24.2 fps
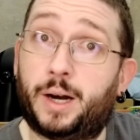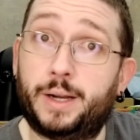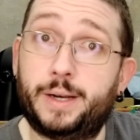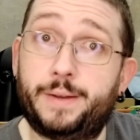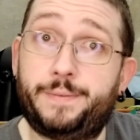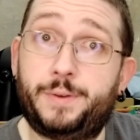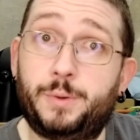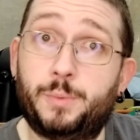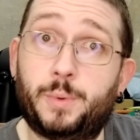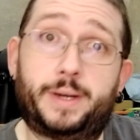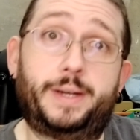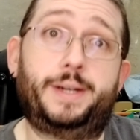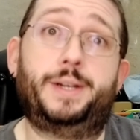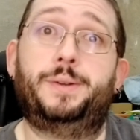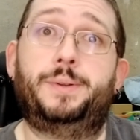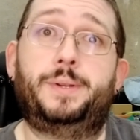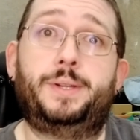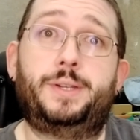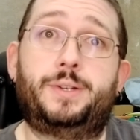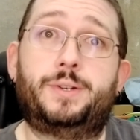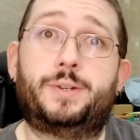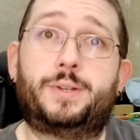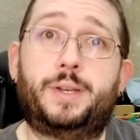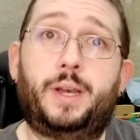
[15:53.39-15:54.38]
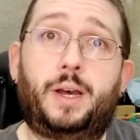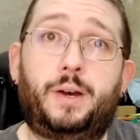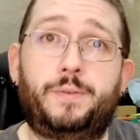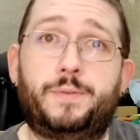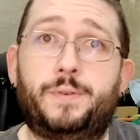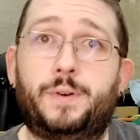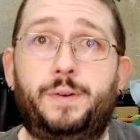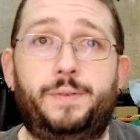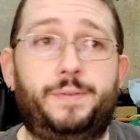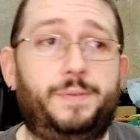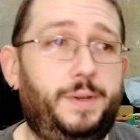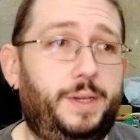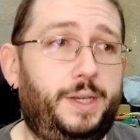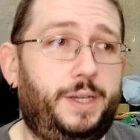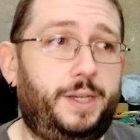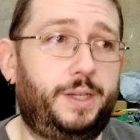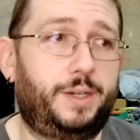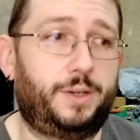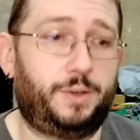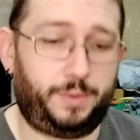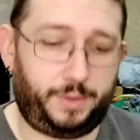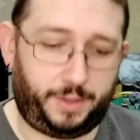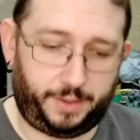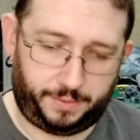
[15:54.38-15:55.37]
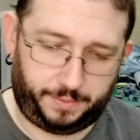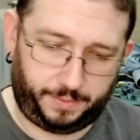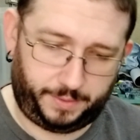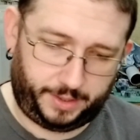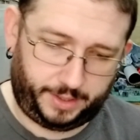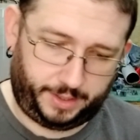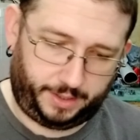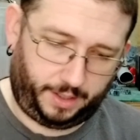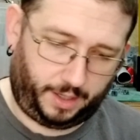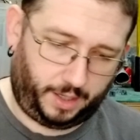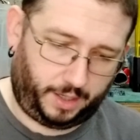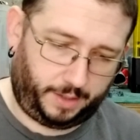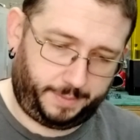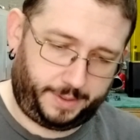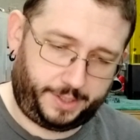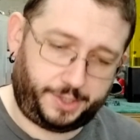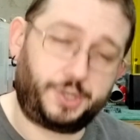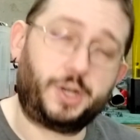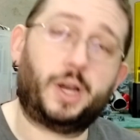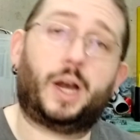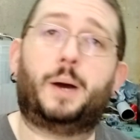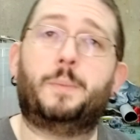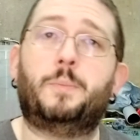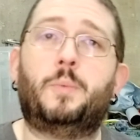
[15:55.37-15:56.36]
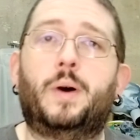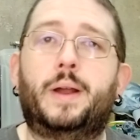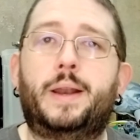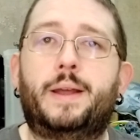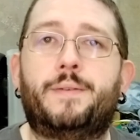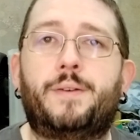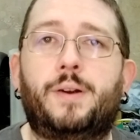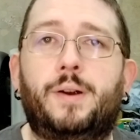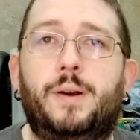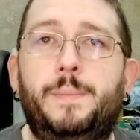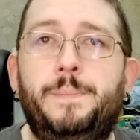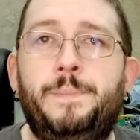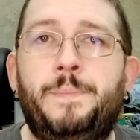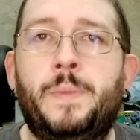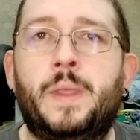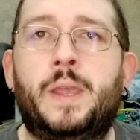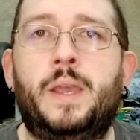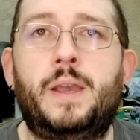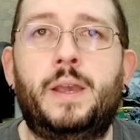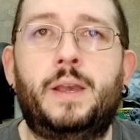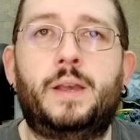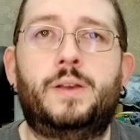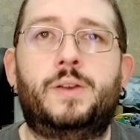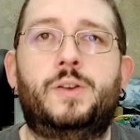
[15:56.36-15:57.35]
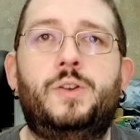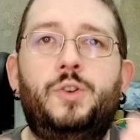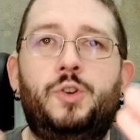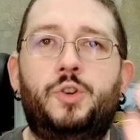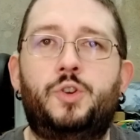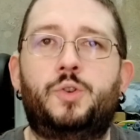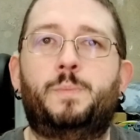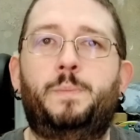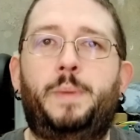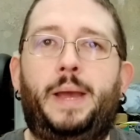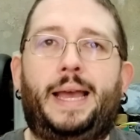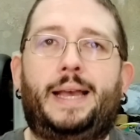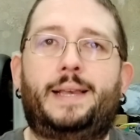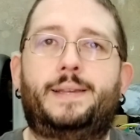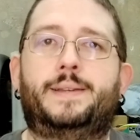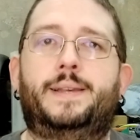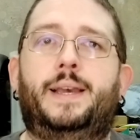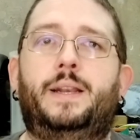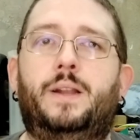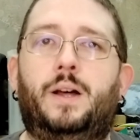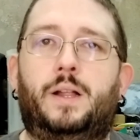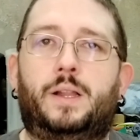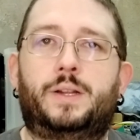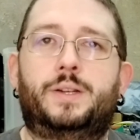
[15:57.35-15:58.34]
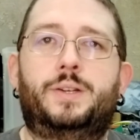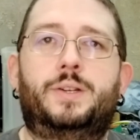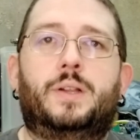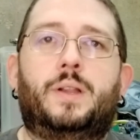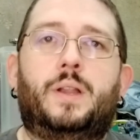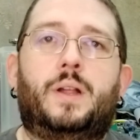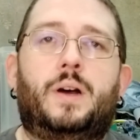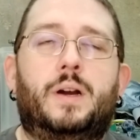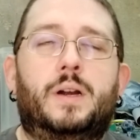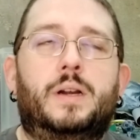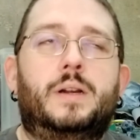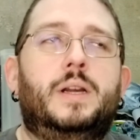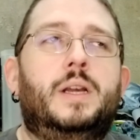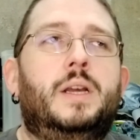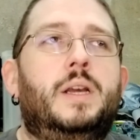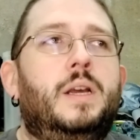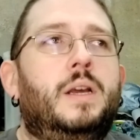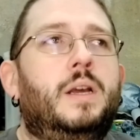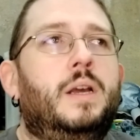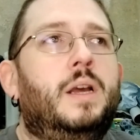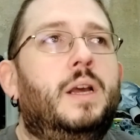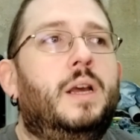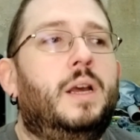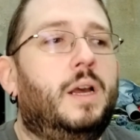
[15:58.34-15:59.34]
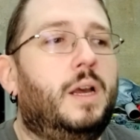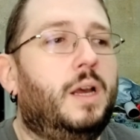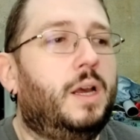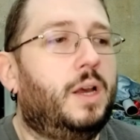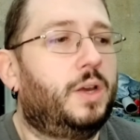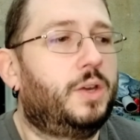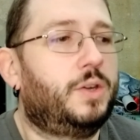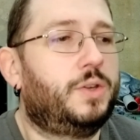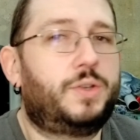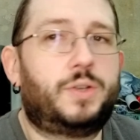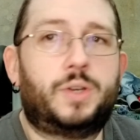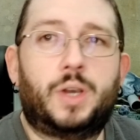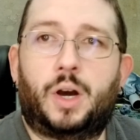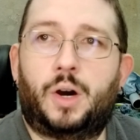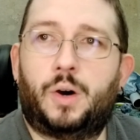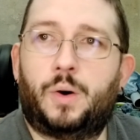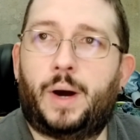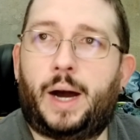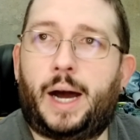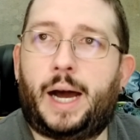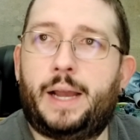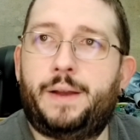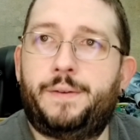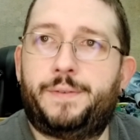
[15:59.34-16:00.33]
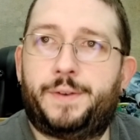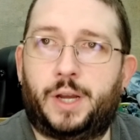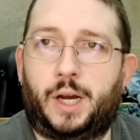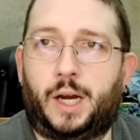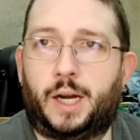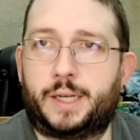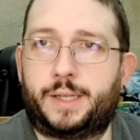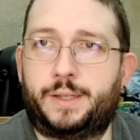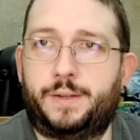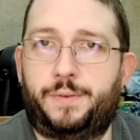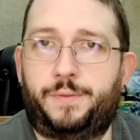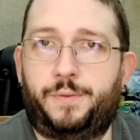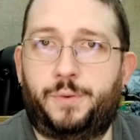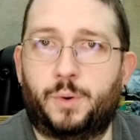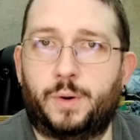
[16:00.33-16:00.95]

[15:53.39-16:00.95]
on if you want to do this yourself or if hobby, job, whatever. Pass that knowledge along. So I've talked